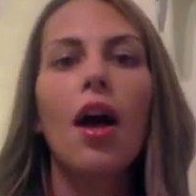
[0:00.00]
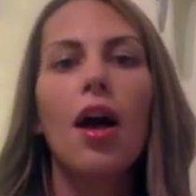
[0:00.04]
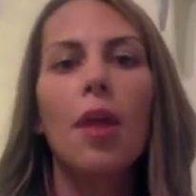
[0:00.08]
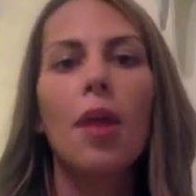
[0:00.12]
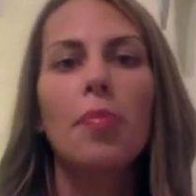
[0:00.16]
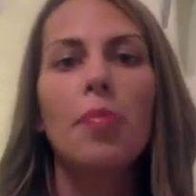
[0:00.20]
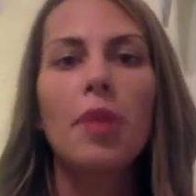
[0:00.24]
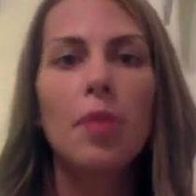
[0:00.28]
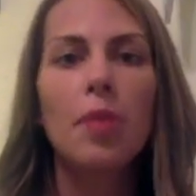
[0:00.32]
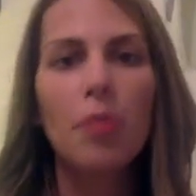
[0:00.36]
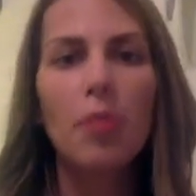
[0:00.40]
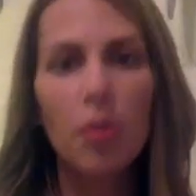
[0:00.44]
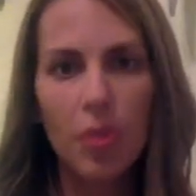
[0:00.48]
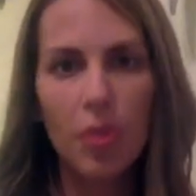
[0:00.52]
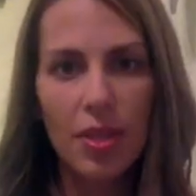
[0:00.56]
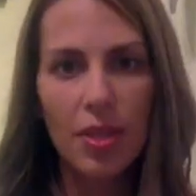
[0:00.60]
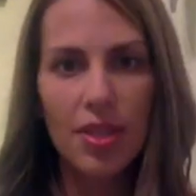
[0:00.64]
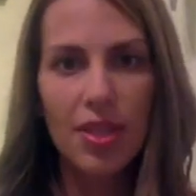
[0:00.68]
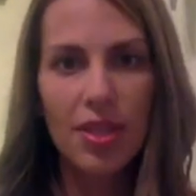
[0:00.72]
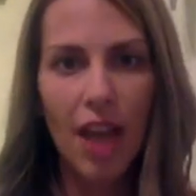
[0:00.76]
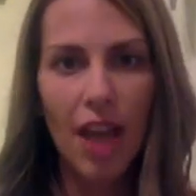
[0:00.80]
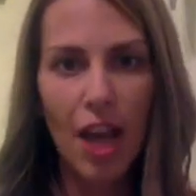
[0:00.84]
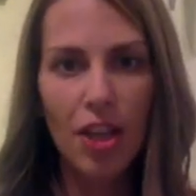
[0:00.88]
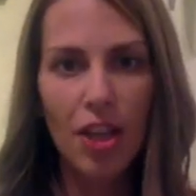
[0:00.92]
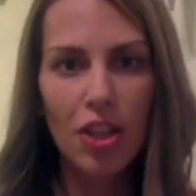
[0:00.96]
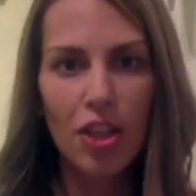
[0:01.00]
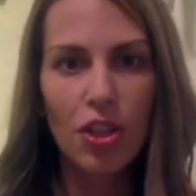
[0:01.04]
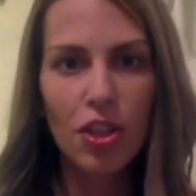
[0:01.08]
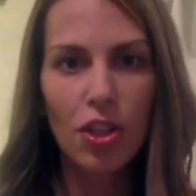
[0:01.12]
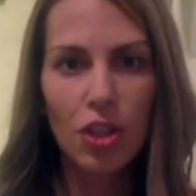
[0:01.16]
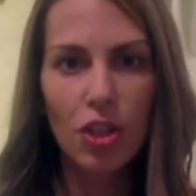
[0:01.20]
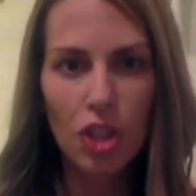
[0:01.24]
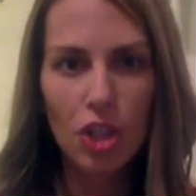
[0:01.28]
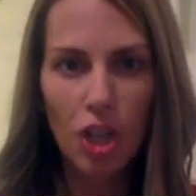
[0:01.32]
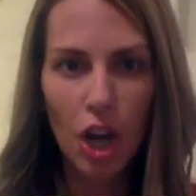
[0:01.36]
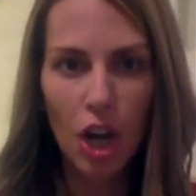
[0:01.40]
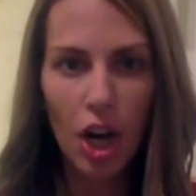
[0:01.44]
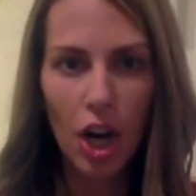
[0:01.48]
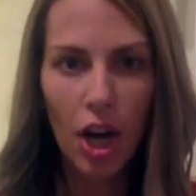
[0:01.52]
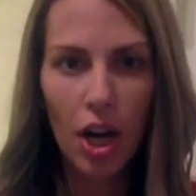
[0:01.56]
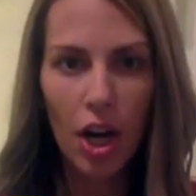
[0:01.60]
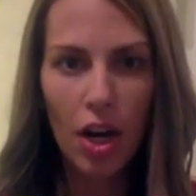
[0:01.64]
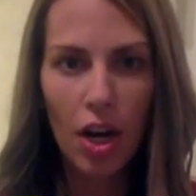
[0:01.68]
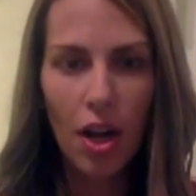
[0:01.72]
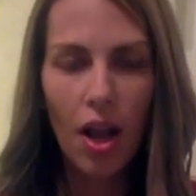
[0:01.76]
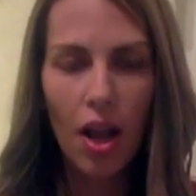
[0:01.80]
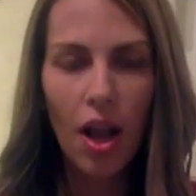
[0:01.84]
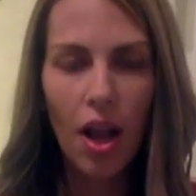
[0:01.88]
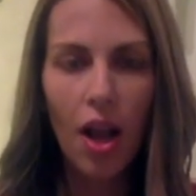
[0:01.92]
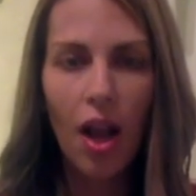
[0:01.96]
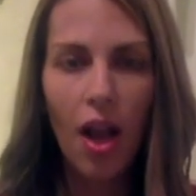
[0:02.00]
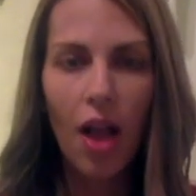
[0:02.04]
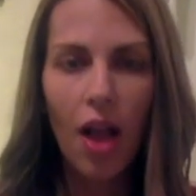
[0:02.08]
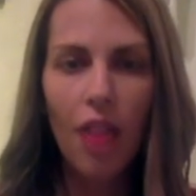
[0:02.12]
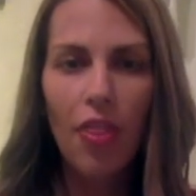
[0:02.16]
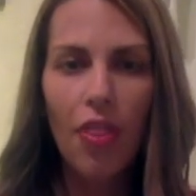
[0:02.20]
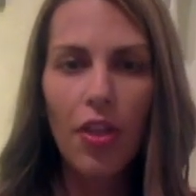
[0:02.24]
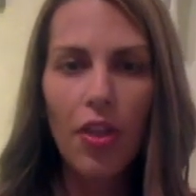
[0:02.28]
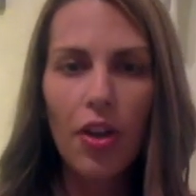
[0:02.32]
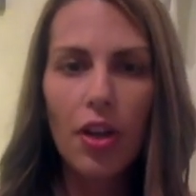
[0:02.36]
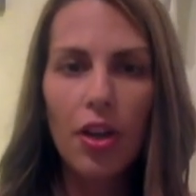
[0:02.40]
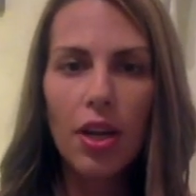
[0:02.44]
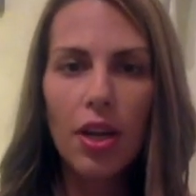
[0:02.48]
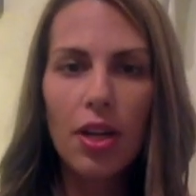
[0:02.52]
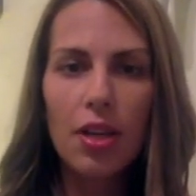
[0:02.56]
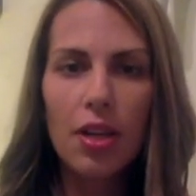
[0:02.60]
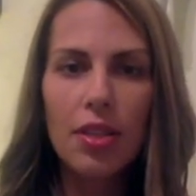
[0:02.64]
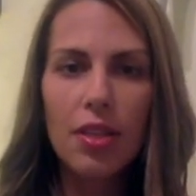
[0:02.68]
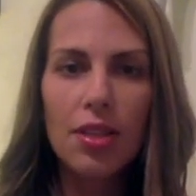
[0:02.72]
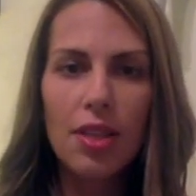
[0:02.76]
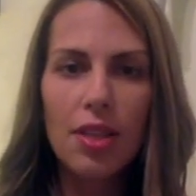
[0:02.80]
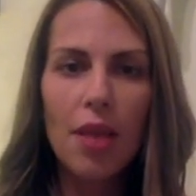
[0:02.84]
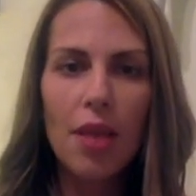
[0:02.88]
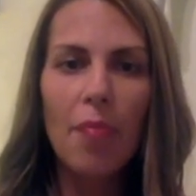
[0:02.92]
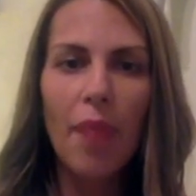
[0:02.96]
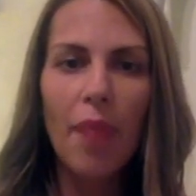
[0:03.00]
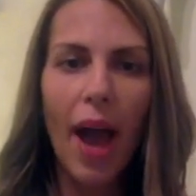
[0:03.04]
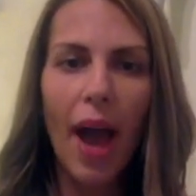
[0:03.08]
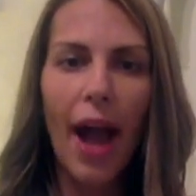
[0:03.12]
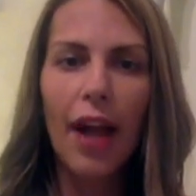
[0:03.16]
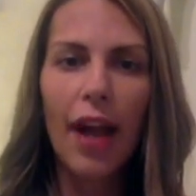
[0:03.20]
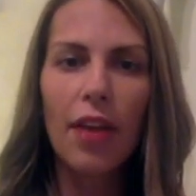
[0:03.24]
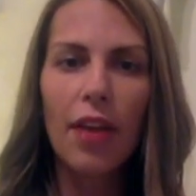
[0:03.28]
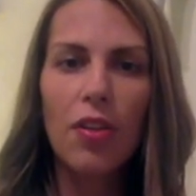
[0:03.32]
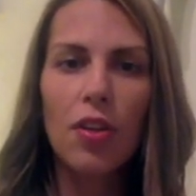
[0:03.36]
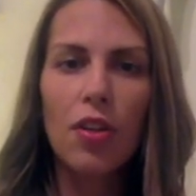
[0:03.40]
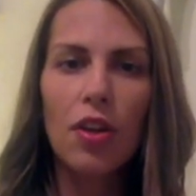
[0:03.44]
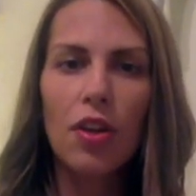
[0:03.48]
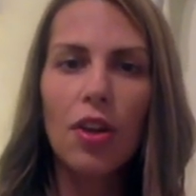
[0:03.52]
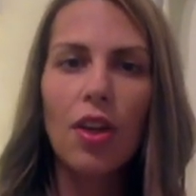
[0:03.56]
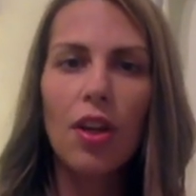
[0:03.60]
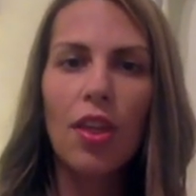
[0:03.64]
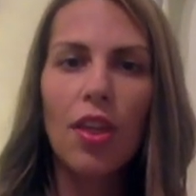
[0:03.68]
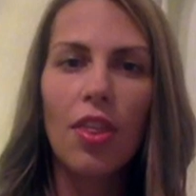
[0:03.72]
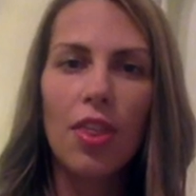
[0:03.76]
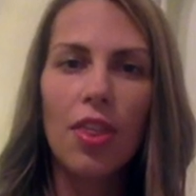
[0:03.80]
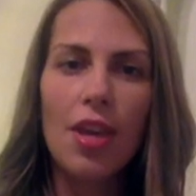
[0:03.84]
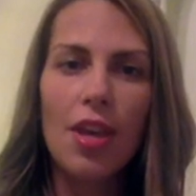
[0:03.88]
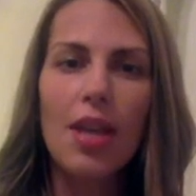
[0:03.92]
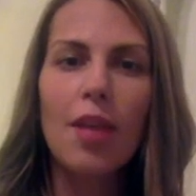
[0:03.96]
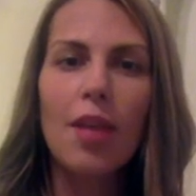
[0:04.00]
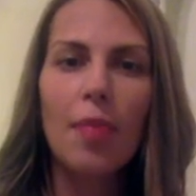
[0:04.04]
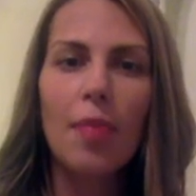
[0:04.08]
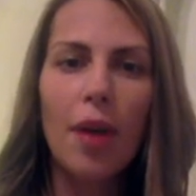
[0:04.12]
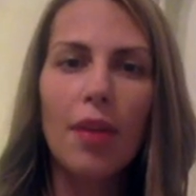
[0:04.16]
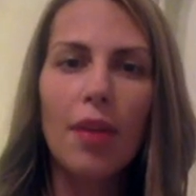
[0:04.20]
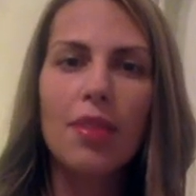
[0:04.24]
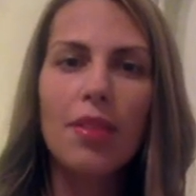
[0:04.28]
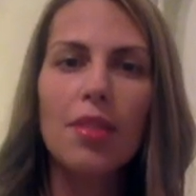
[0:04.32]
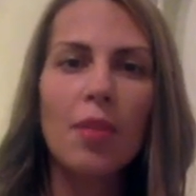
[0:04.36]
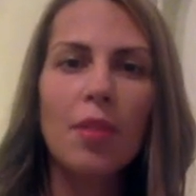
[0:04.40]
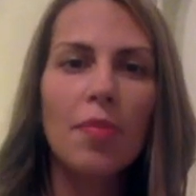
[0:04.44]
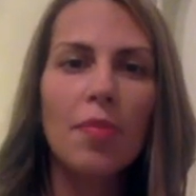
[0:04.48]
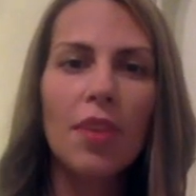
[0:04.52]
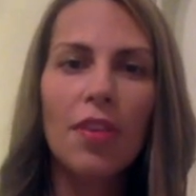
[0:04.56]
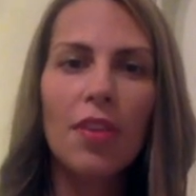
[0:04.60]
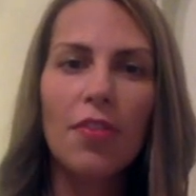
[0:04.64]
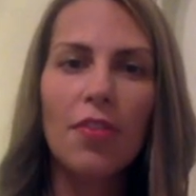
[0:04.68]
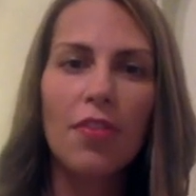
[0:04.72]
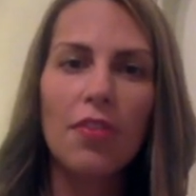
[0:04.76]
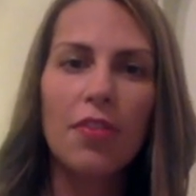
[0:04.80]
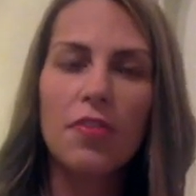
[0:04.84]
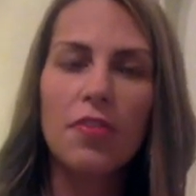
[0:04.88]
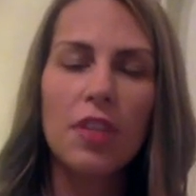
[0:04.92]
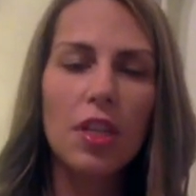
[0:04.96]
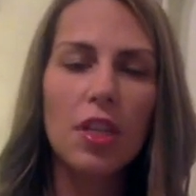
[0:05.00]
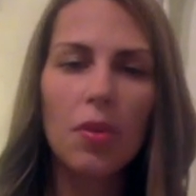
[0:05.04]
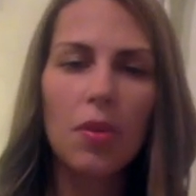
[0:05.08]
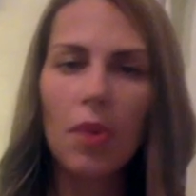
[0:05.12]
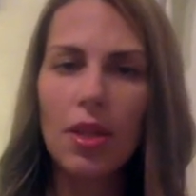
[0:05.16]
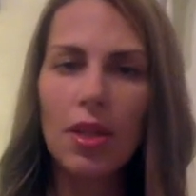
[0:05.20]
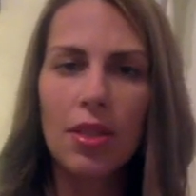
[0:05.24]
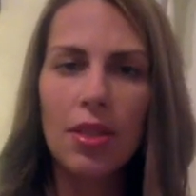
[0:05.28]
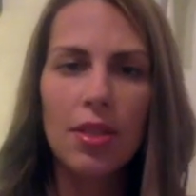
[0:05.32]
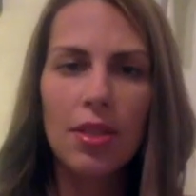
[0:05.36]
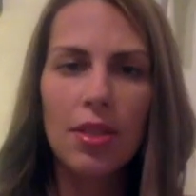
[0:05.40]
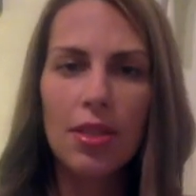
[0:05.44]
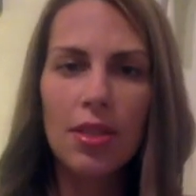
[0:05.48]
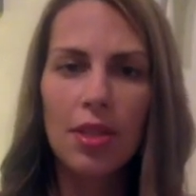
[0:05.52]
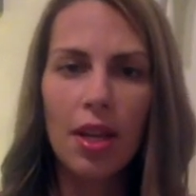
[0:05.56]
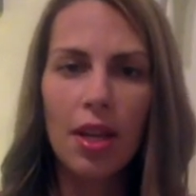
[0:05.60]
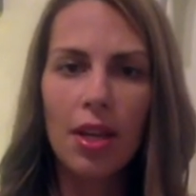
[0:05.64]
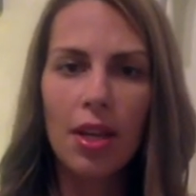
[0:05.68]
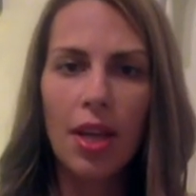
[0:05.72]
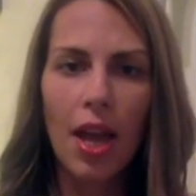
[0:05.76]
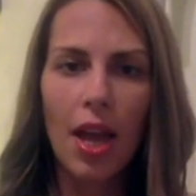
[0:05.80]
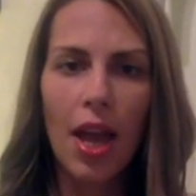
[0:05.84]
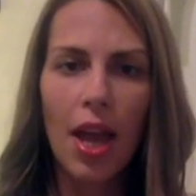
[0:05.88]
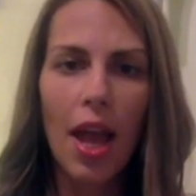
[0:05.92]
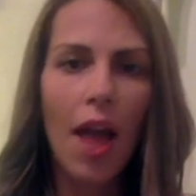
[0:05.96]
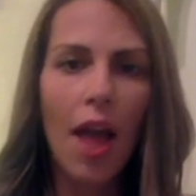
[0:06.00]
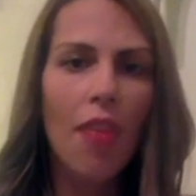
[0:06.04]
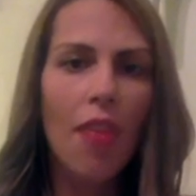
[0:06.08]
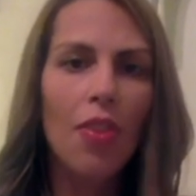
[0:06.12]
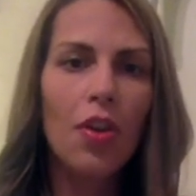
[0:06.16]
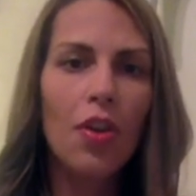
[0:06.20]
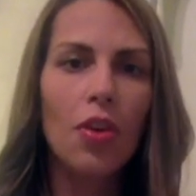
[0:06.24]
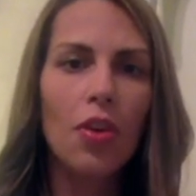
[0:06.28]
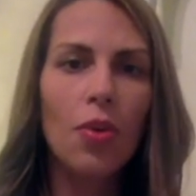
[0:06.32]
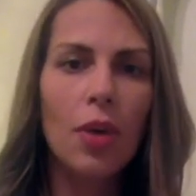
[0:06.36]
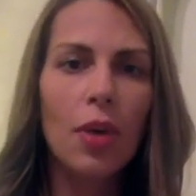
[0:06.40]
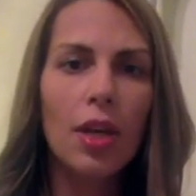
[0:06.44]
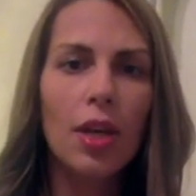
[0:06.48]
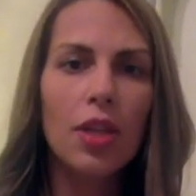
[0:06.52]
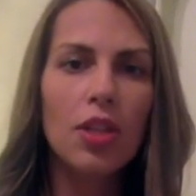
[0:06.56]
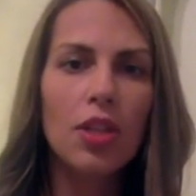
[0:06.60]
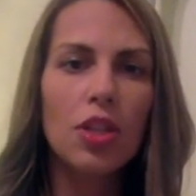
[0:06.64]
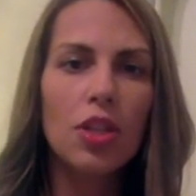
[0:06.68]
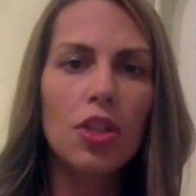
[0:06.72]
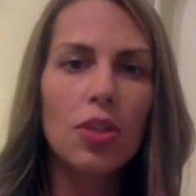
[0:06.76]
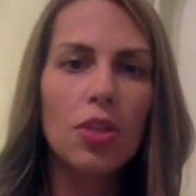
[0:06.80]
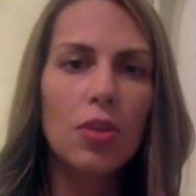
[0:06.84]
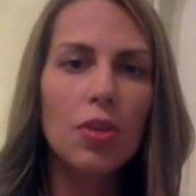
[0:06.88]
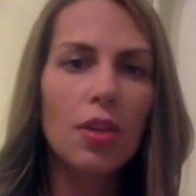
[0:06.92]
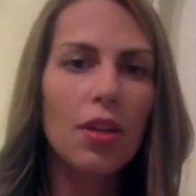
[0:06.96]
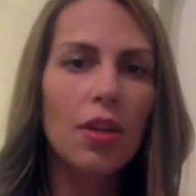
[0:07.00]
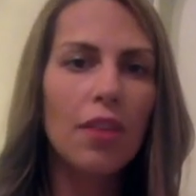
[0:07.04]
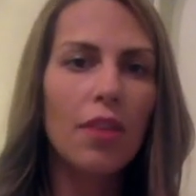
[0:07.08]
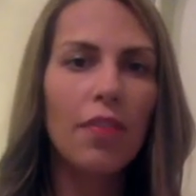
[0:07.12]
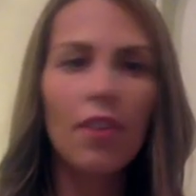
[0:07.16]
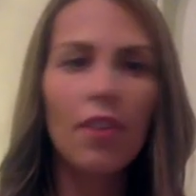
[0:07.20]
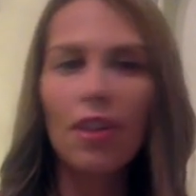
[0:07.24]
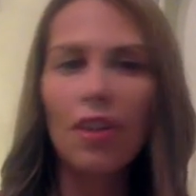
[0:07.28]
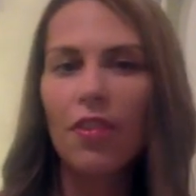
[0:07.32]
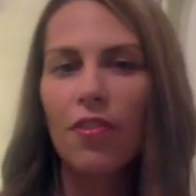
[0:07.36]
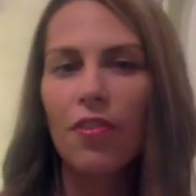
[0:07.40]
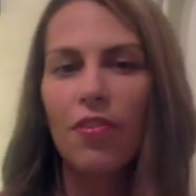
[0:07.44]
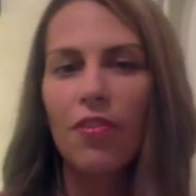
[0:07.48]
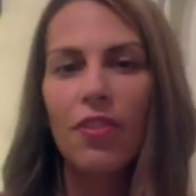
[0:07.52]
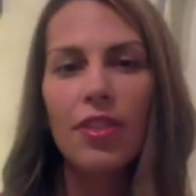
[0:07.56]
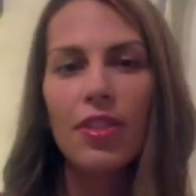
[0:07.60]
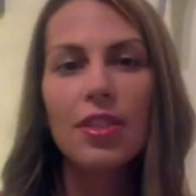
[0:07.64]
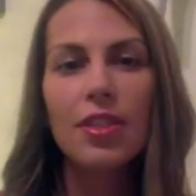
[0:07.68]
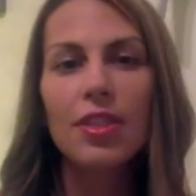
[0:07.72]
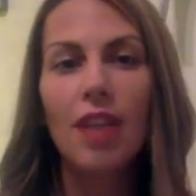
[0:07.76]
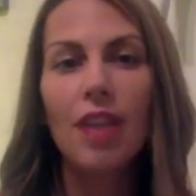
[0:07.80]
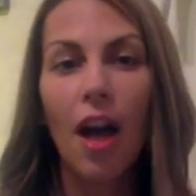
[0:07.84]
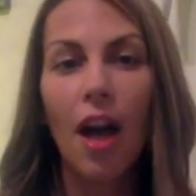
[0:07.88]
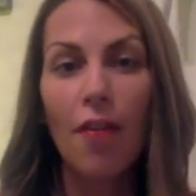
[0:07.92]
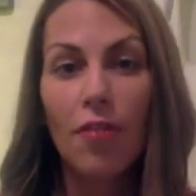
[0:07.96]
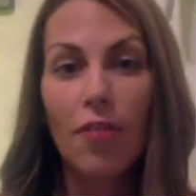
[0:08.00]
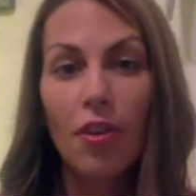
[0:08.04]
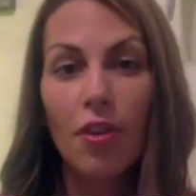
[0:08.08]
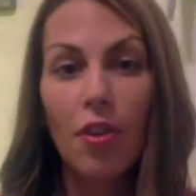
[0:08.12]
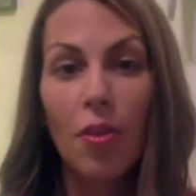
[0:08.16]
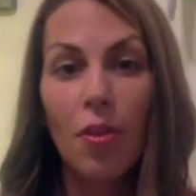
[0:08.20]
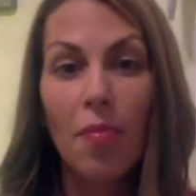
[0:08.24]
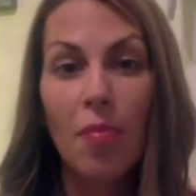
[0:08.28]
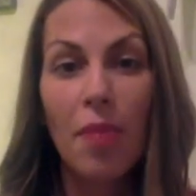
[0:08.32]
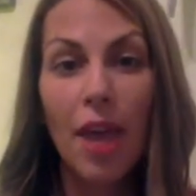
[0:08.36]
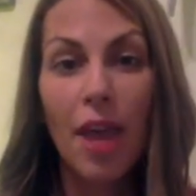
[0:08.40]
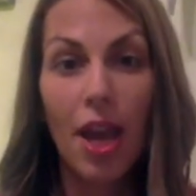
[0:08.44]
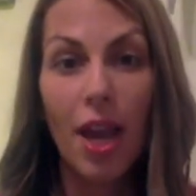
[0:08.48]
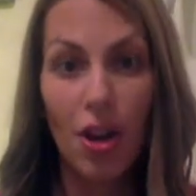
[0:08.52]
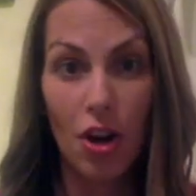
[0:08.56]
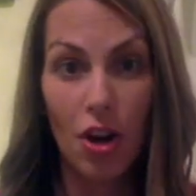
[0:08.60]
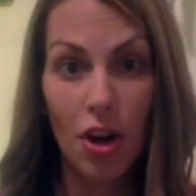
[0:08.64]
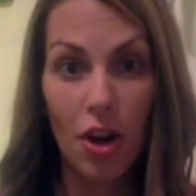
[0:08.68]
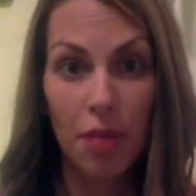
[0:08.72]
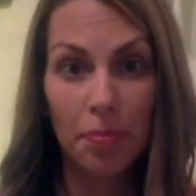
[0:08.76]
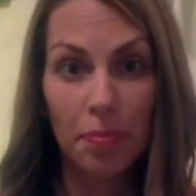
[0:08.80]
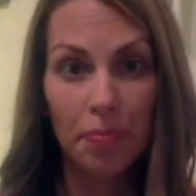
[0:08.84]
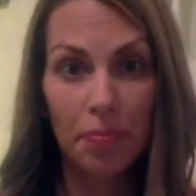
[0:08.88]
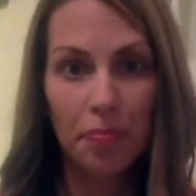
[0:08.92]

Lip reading: People with Sag in their chart, they're going to sit back and they're going to think about something 15 ways to Sunday, and they're going to do it in a very philosophical manner.